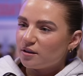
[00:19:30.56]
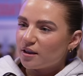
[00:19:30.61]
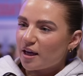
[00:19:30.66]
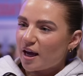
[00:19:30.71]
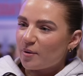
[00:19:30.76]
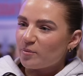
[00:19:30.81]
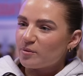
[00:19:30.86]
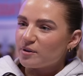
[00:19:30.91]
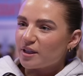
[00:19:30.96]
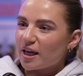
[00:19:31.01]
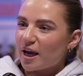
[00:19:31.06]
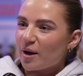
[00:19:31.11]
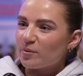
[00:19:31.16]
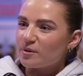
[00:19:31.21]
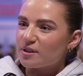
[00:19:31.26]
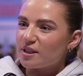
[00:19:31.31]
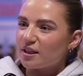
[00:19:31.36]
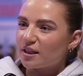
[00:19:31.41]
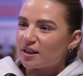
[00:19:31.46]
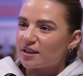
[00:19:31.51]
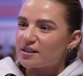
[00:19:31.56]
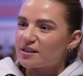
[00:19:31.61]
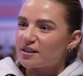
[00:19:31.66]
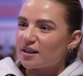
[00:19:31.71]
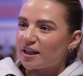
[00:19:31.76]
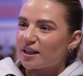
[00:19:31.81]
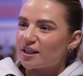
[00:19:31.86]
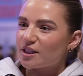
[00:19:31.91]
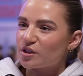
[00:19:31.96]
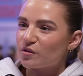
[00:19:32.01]
I would say like a
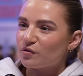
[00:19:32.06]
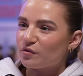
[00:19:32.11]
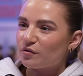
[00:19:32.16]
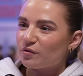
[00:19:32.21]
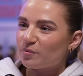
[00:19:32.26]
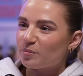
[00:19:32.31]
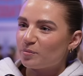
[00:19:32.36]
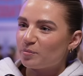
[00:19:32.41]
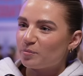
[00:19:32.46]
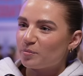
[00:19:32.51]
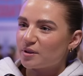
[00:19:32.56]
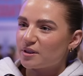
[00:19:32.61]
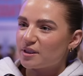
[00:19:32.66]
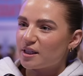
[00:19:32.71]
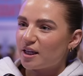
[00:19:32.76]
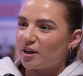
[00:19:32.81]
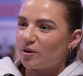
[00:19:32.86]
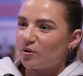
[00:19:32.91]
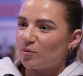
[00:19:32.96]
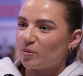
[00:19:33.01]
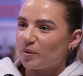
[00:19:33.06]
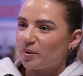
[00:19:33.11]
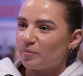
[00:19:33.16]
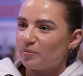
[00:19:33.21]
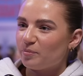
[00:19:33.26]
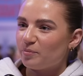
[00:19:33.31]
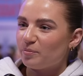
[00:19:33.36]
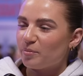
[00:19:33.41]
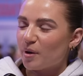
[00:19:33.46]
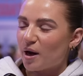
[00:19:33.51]
slice of potato with
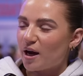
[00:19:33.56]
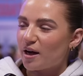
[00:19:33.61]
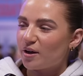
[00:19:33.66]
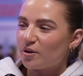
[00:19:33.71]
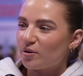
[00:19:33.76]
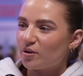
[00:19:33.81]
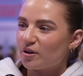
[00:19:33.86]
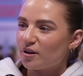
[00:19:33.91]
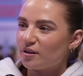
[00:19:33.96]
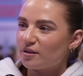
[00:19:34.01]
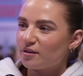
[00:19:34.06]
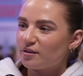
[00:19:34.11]
batter on it.